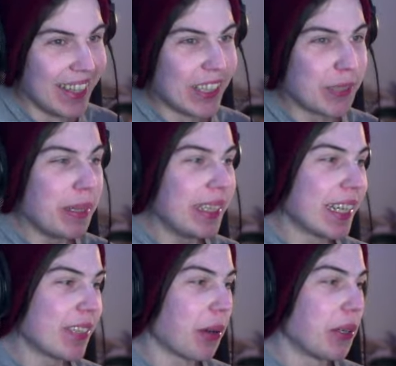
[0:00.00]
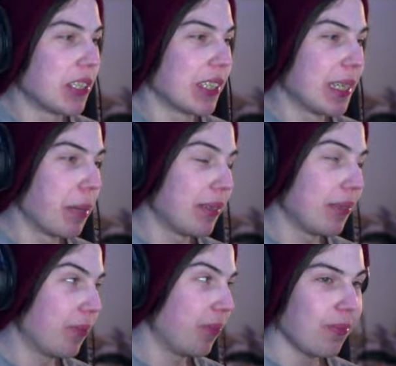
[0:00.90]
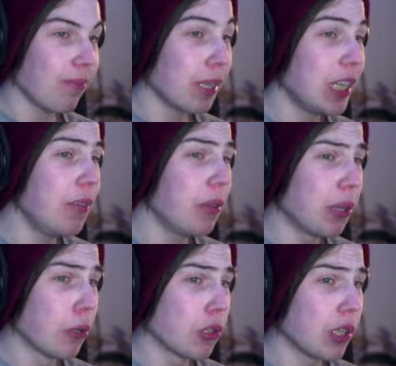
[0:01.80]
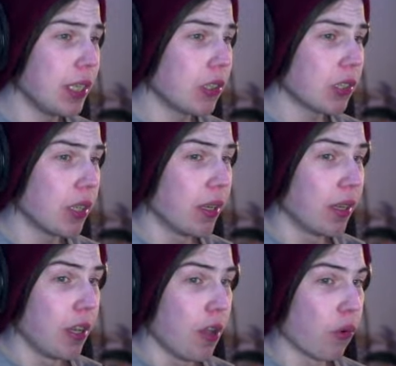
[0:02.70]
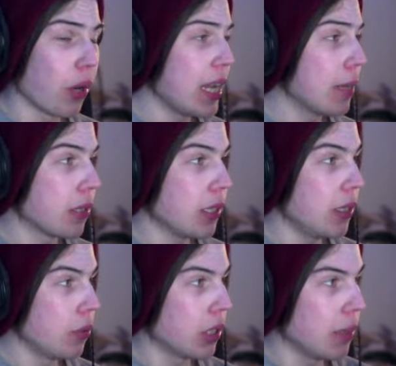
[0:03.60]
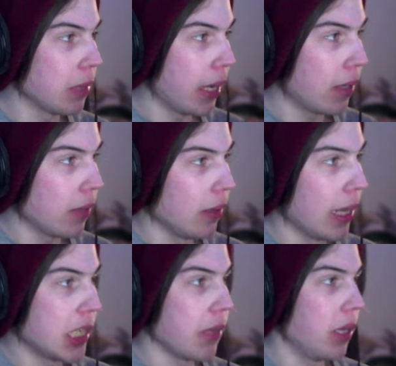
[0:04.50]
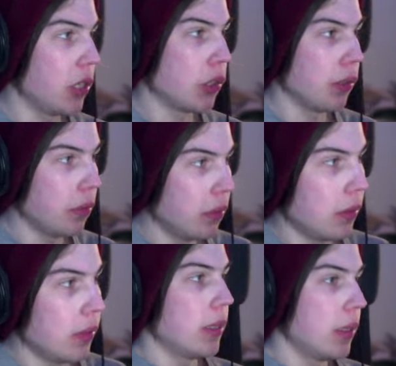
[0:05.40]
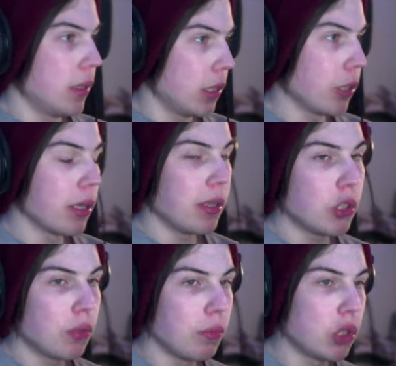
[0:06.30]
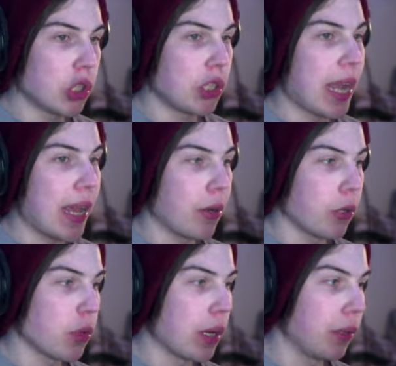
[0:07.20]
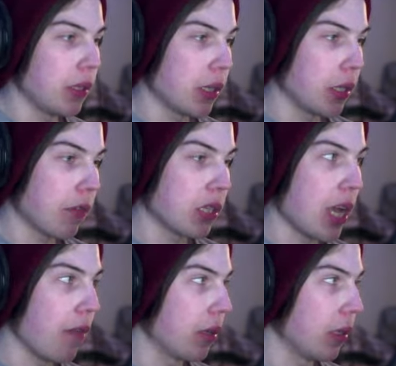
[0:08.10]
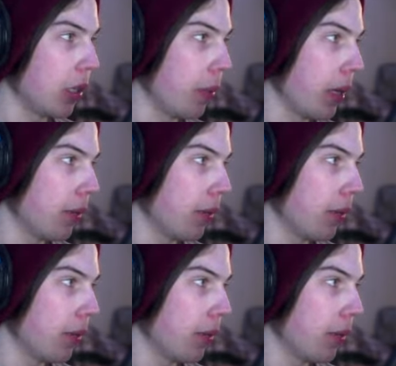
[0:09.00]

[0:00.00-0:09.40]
To me, that is very silly, but even those things for AMC do seem like less of an issue. So I think just standards around these things have softened a little bit.